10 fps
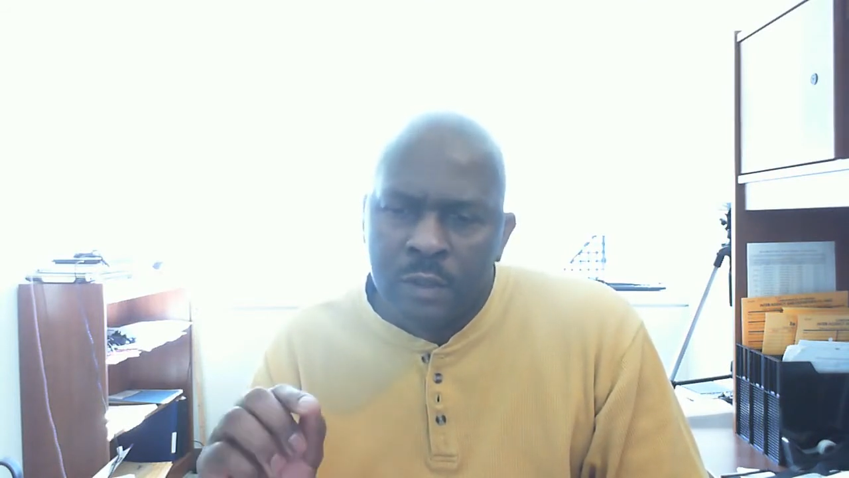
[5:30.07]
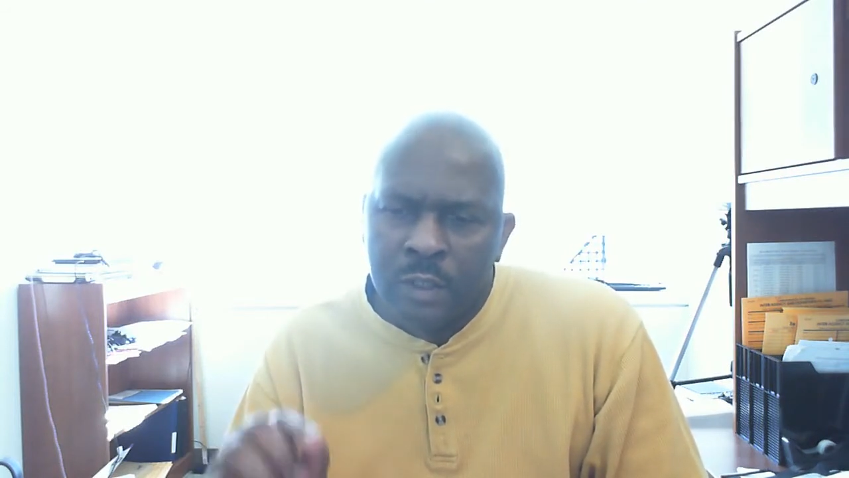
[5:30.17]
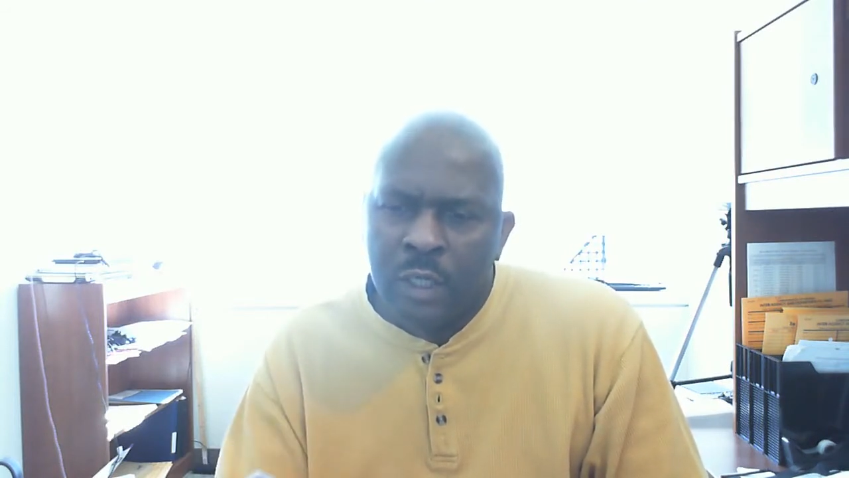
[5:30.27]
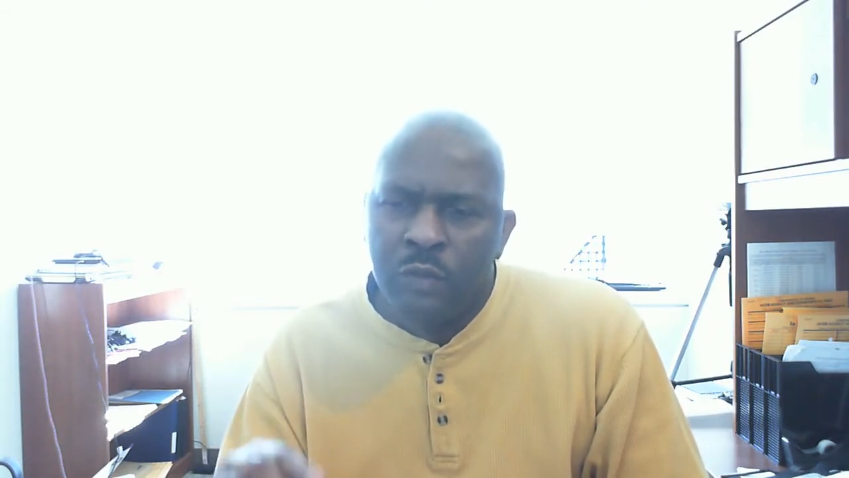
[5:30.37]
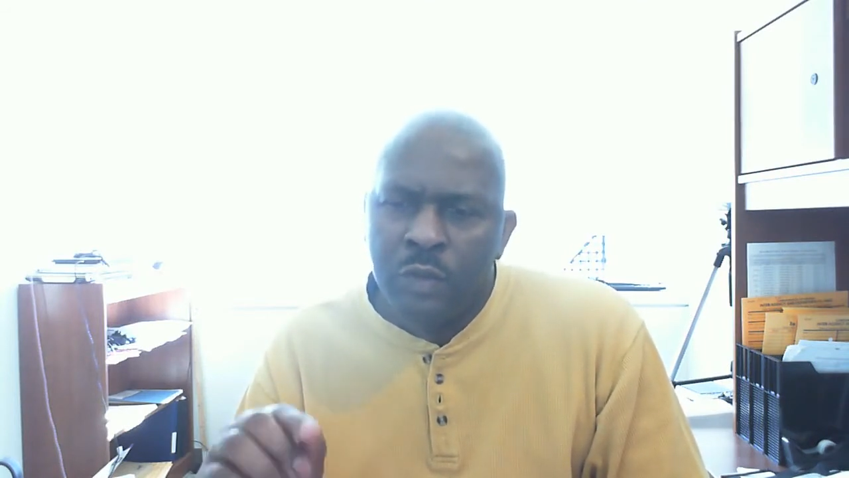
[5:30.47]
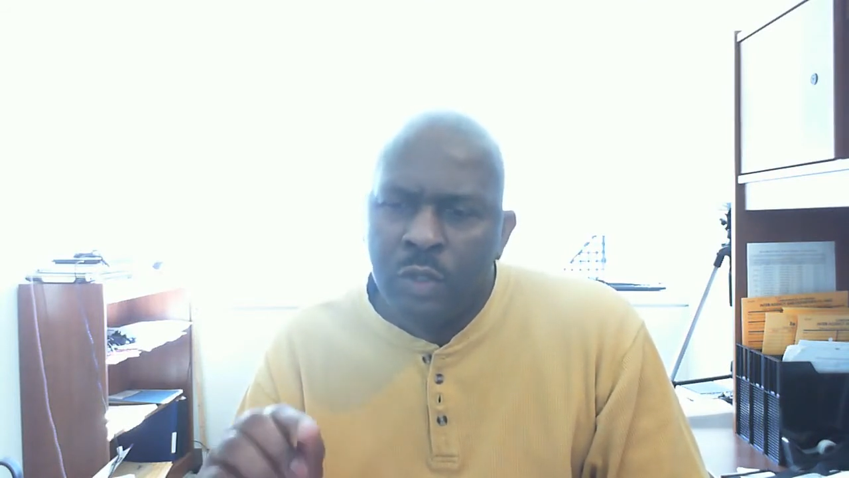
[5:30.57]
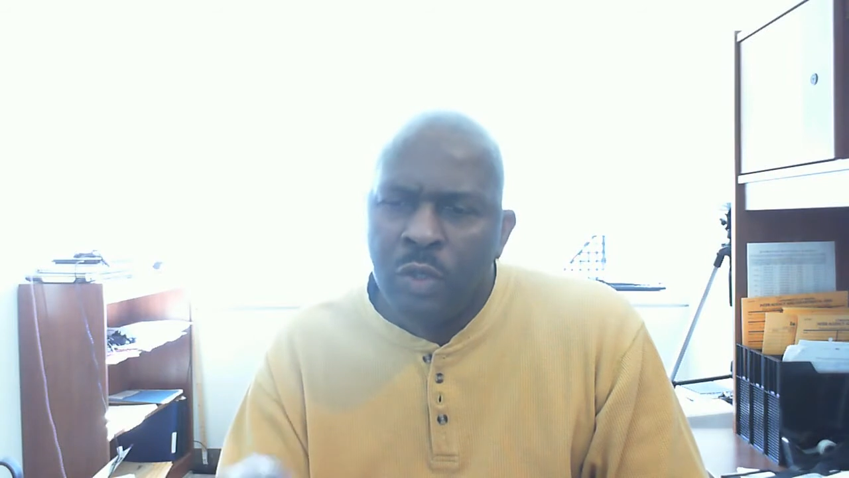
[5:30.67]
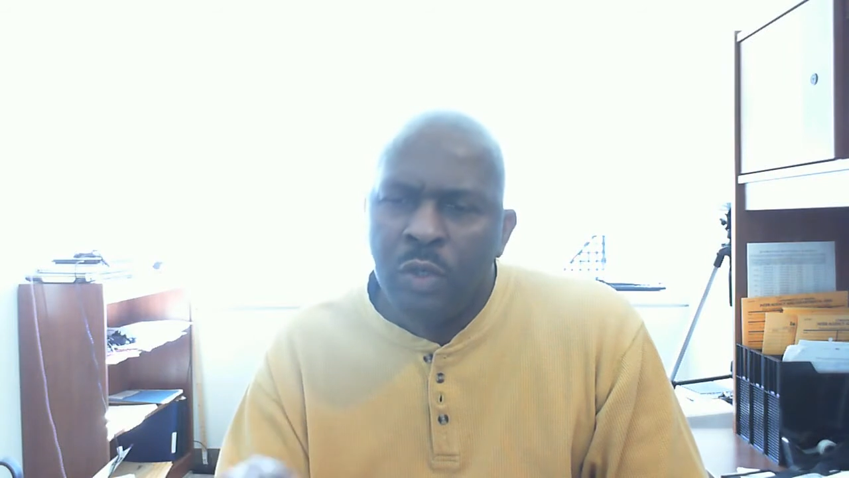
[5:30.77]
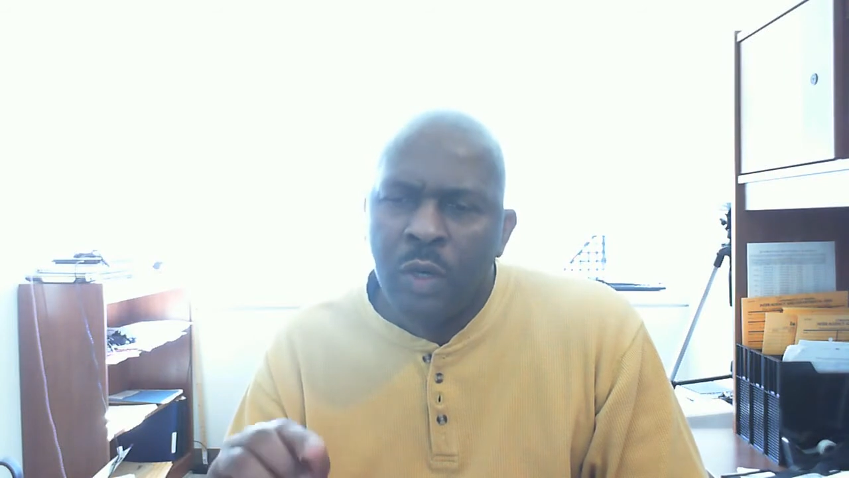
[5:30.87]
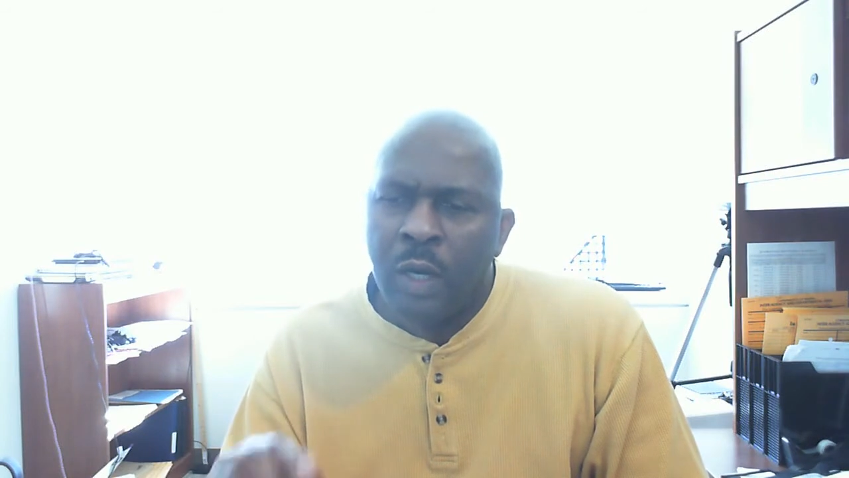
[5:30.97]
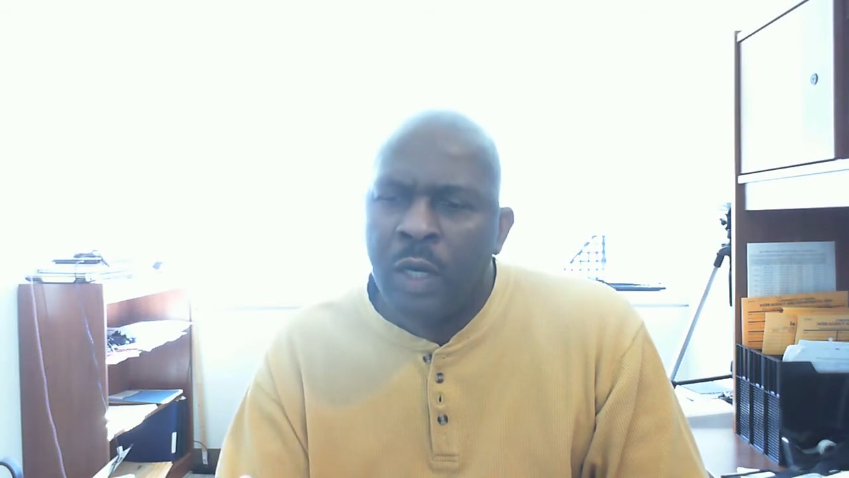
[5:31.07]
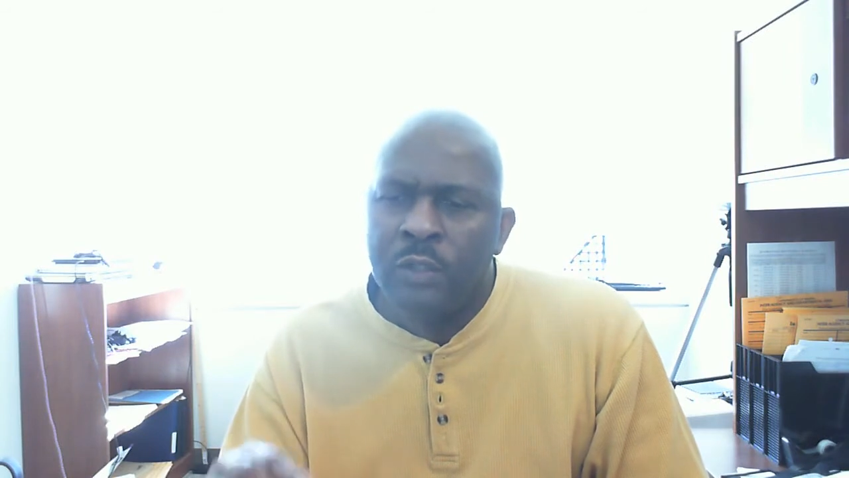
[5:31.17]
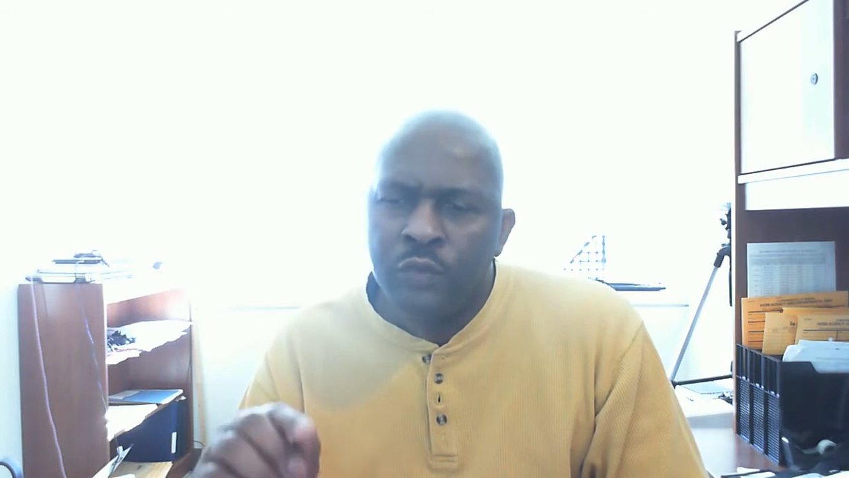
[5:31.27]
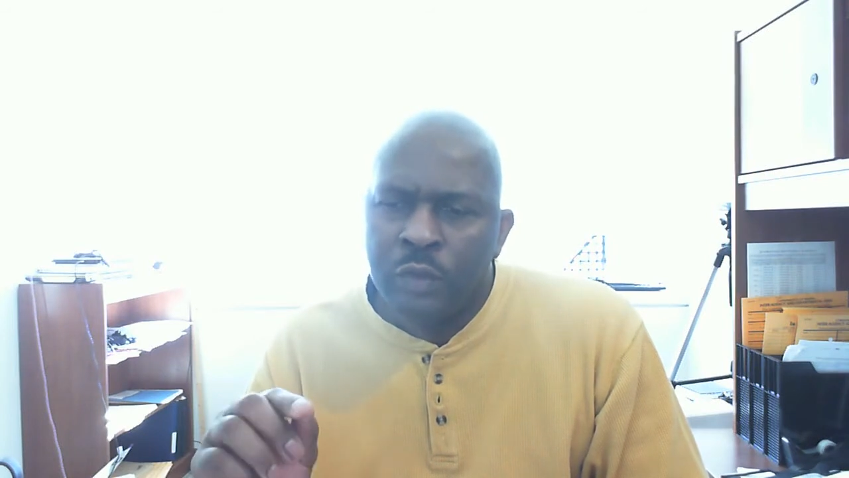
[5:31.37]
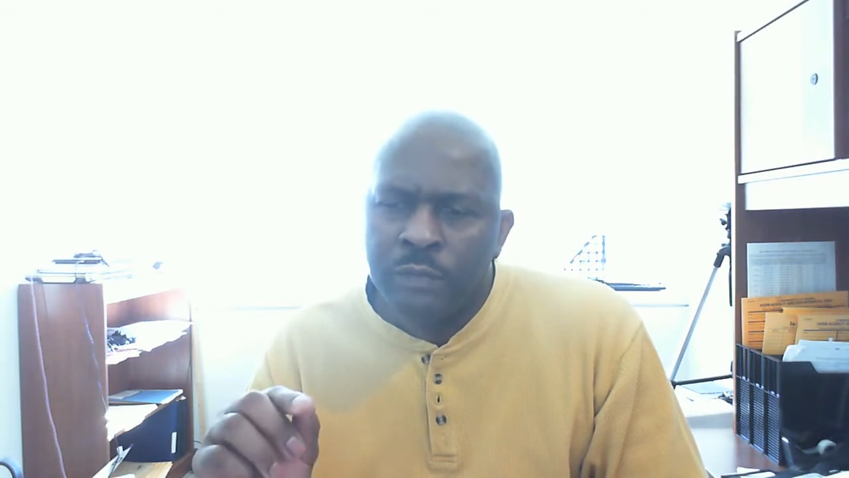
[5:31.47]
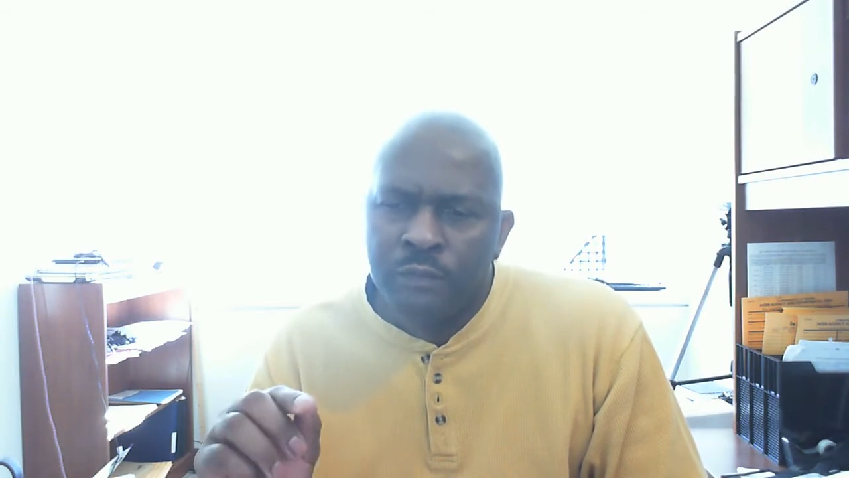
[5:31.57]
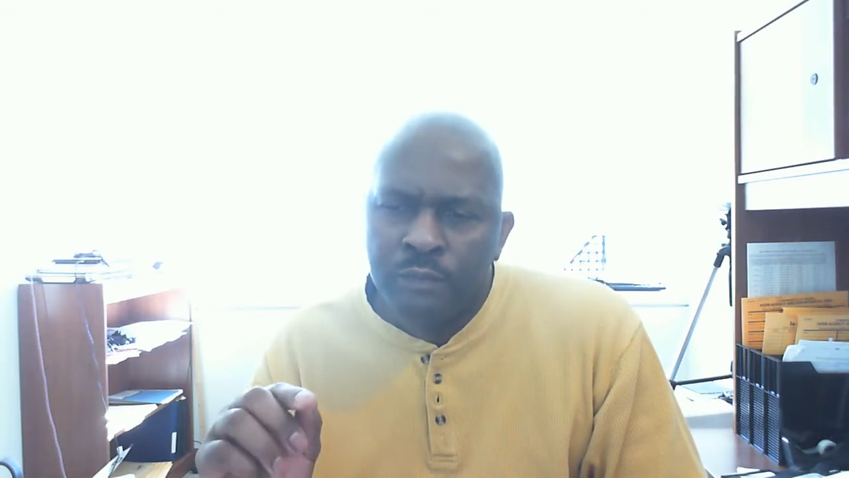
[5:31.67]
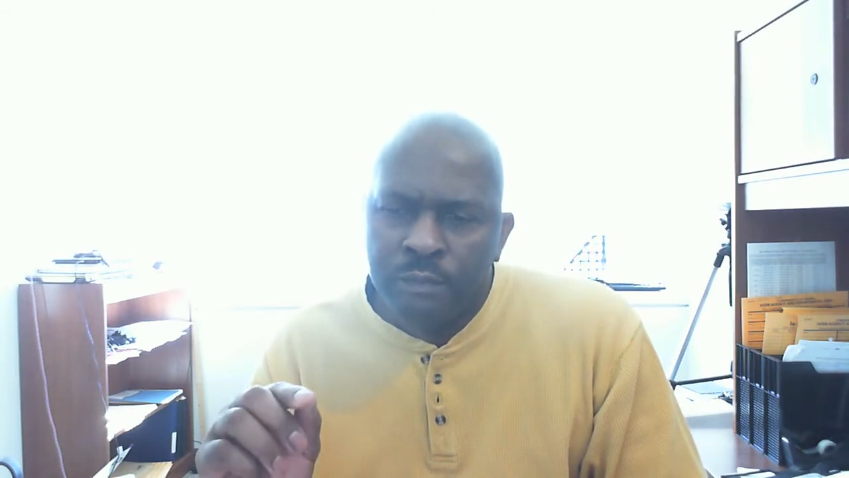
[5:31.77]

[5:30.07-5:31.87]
there will go out with